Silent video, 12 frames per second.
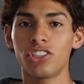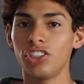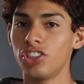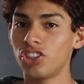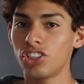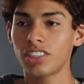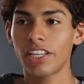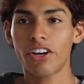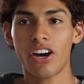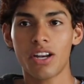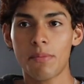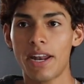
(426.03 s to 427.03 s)
She's just
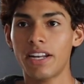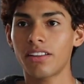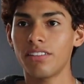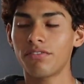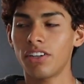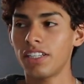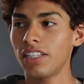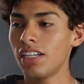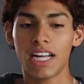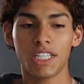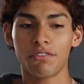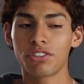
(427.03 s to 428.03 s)
like automatically
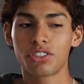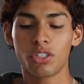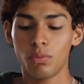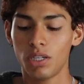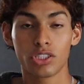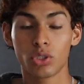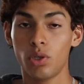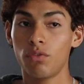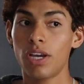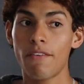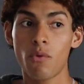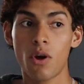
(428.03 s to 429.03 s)
funny. I love her so much. So
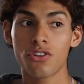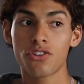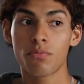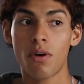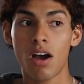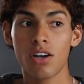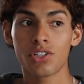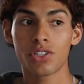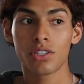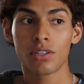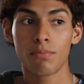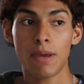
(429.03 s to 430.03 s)
if you haven't watched
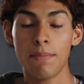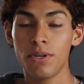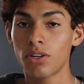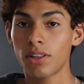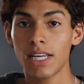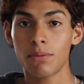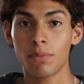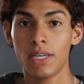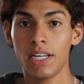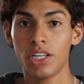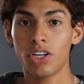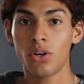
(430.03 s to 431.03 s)
Smosh, maybe you're like
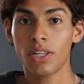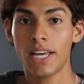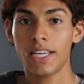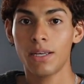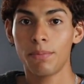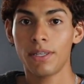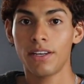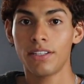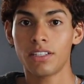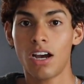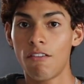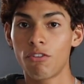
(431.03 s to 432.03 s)
me and you don't like it
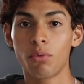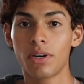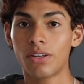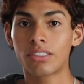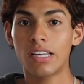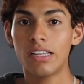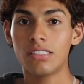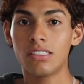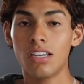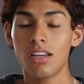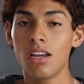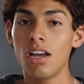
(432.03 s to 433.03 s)
because everyone else likes
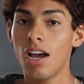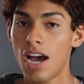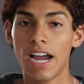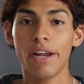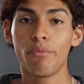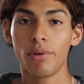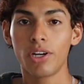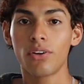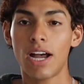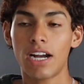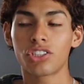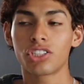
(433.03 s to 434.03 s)
it, I
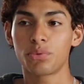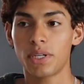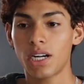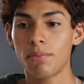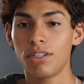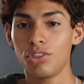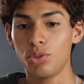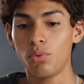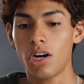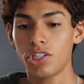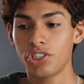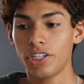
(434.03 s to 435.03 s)
will actually recommend you
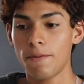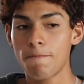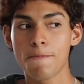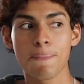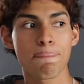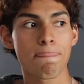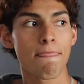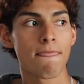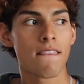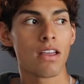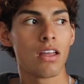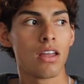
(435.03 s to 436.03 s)
watch it.
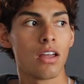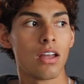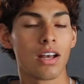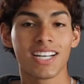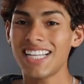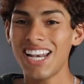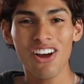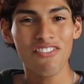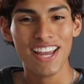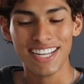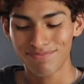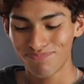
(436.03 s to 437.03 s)
Cause I
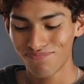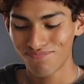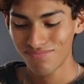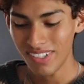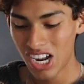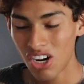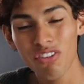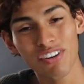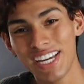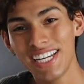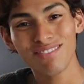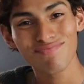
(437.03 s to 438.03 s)
love it. I love
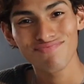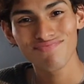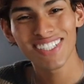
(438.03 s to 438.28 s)
it.